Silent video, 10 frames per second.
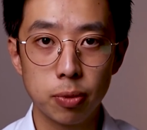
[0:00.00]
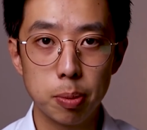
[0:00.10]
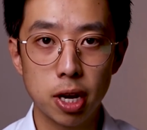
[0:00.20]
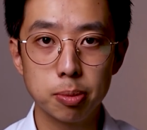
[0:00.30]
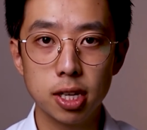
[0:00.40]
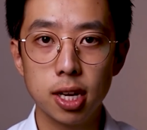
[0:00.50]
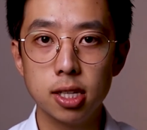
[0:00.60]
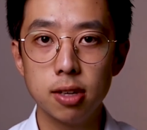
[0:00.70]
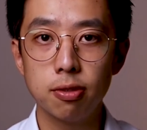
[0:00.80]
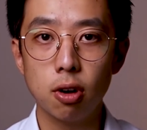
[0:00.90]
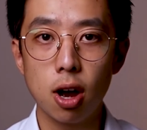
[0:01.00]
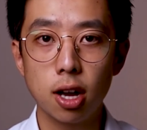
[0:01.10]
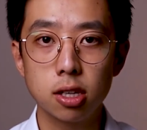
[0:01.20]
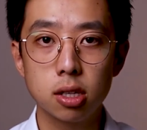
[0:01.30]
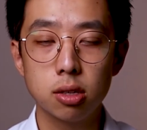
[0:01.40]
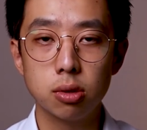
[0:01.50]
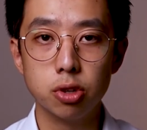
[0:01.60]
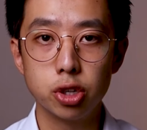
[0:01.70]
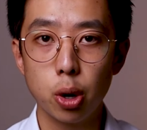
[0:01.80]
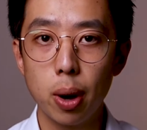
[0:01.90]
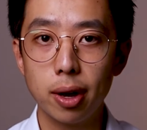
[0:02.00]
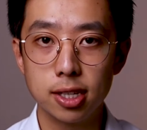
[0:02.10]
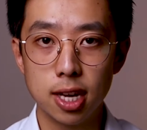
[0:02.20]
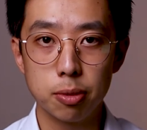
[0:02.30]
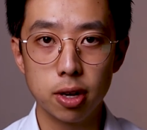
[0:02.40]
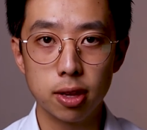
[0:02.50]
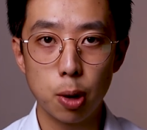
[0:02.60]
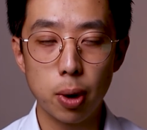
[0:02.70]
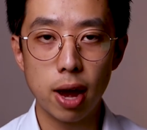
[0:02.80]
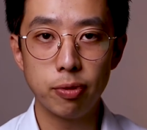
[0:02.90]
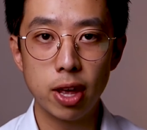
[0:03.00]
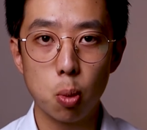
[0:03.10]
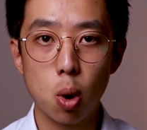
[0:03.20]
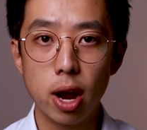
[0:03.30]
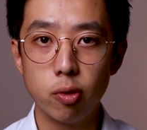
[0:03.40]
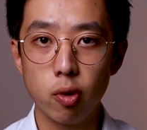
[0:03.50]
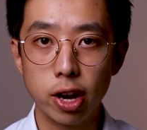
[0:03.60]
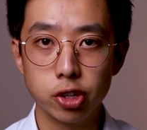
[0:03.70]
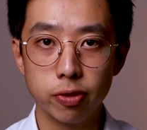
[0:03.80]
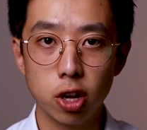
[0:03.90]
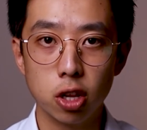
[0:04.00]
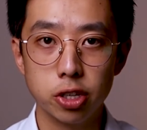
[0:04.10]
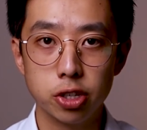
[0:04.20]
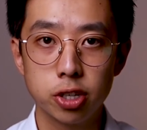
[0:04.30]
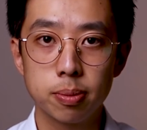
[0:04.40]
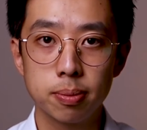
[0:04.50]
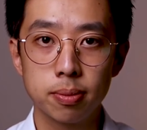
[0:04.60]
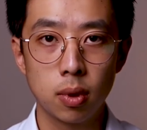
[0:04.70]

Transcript: it becomes easy for us to show our examiner that we have that wide range of knowledge.